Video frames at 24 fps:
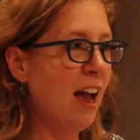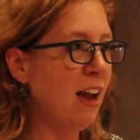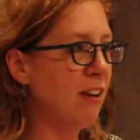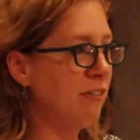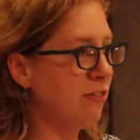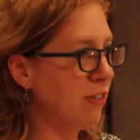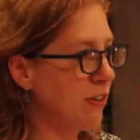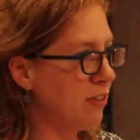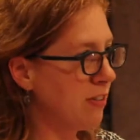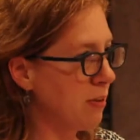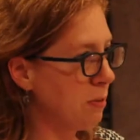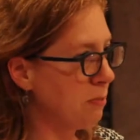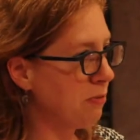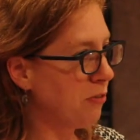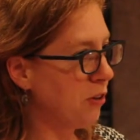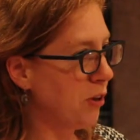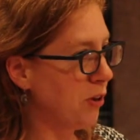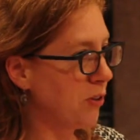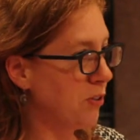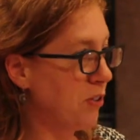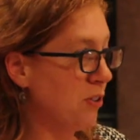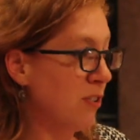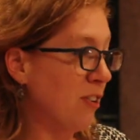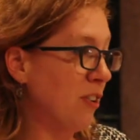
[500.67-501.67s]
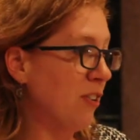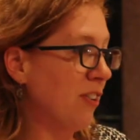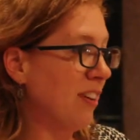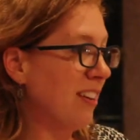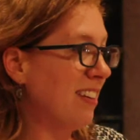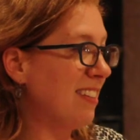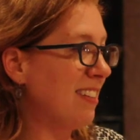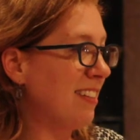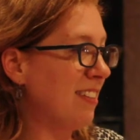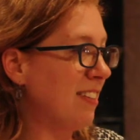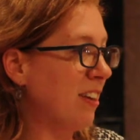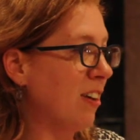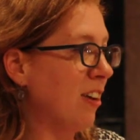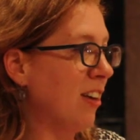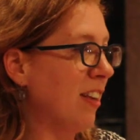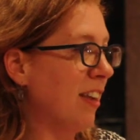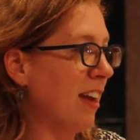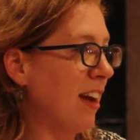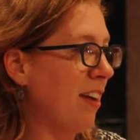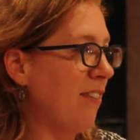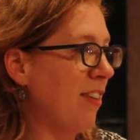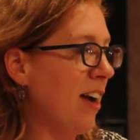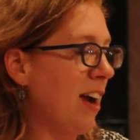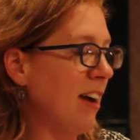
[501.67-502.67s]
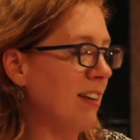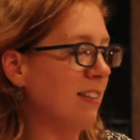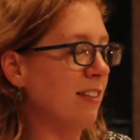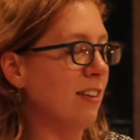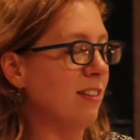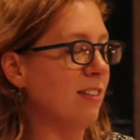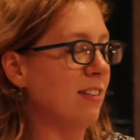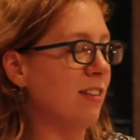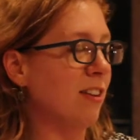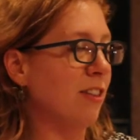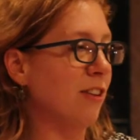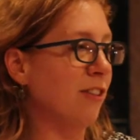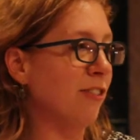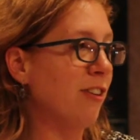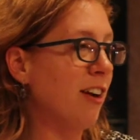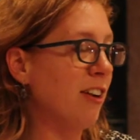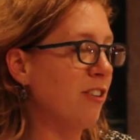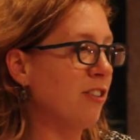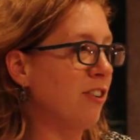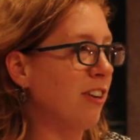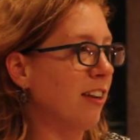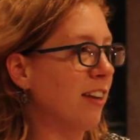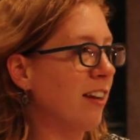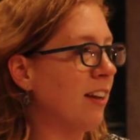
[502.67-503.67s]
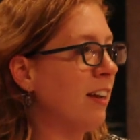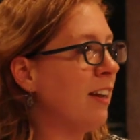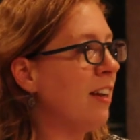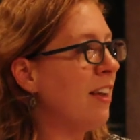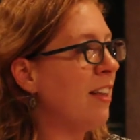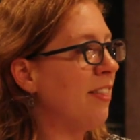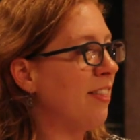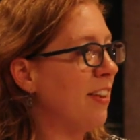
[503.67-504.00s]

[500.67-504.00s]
and for some folks who don't necessarily have access to the Russian,